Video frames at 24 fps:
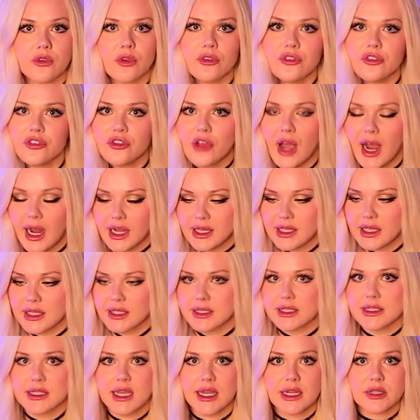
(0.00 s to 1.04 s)
Don't just highlight
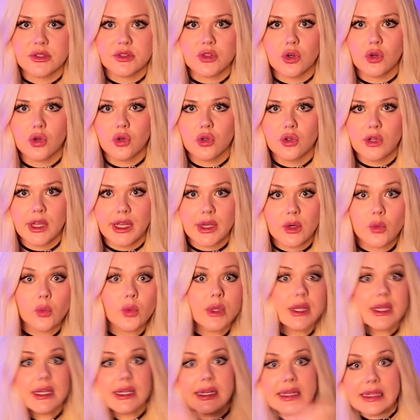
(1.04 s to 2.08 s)
the text all like
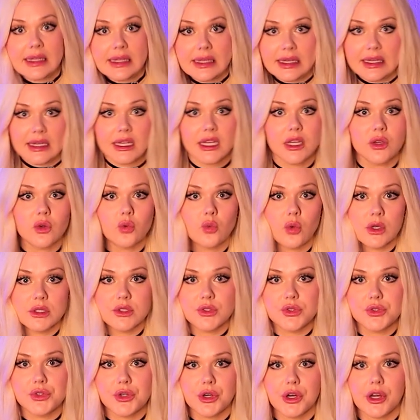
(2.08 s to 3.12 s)
willy-nilly in one
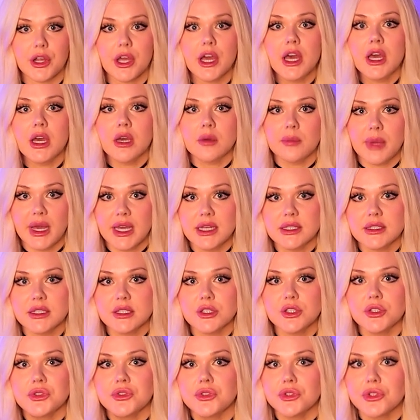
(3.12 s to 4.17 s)
stroke. Pay
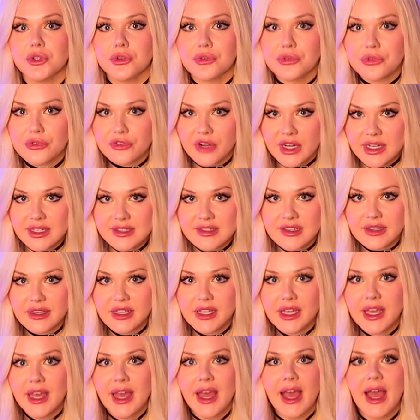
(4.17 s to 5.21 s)
attention to your
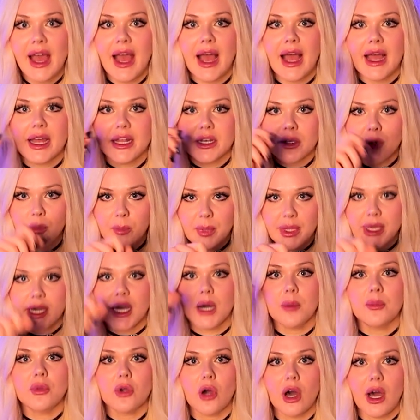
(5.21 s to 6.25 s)
phrasing and pick
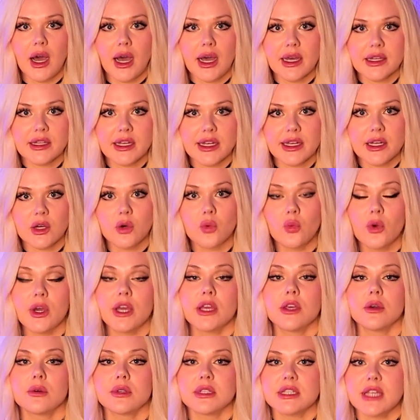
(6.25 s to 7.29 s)
up your highlighter where
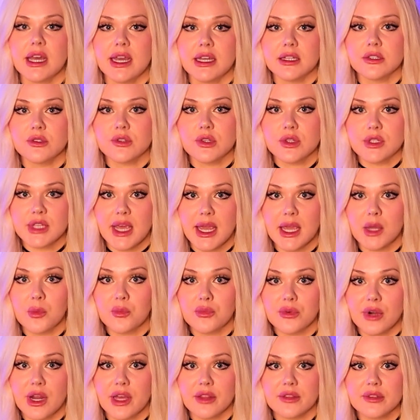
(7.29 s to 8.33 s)
you intend to take
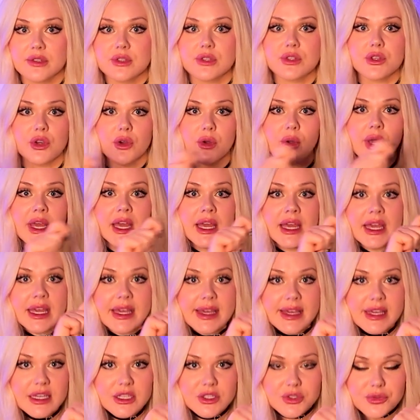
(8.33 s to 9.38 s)
breaths, so
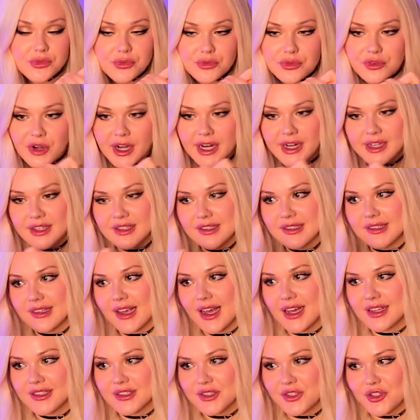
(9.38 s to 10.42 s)
each phrase
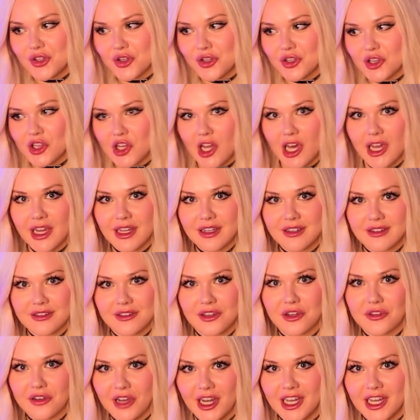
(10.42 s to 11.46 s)
has its own line of